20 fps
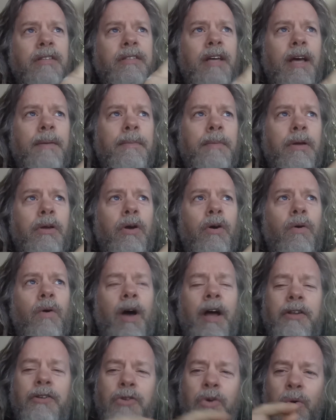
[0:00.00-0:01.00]
time ago.
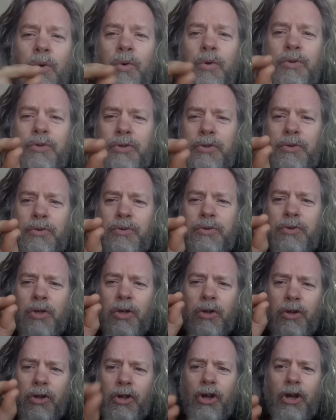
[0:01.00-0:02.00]
I told you to
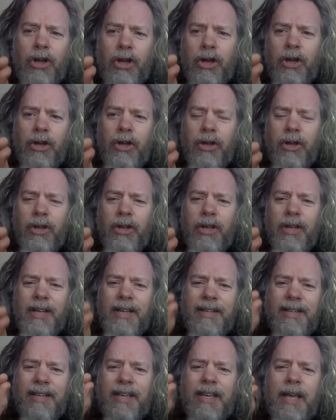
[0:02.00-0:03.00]
look,
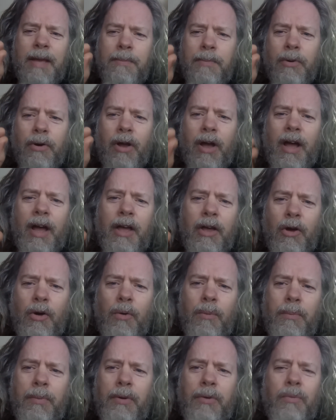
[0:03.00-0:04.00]
to keep your eye
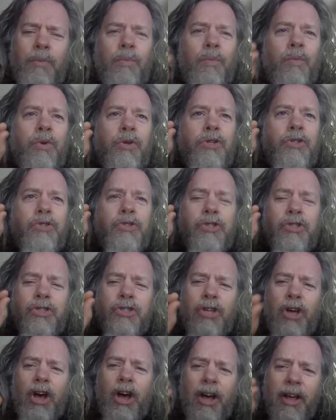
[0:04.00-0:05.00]
open. When you
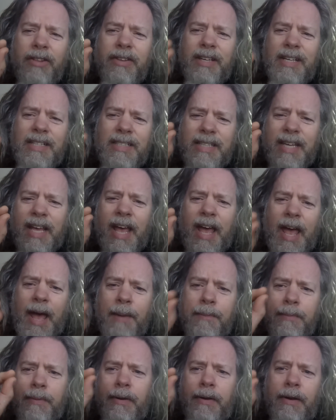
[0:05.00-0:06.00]
saw this
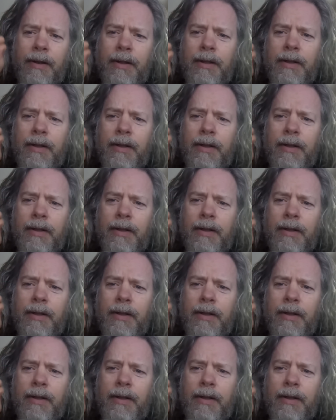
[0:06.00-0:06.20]
happen,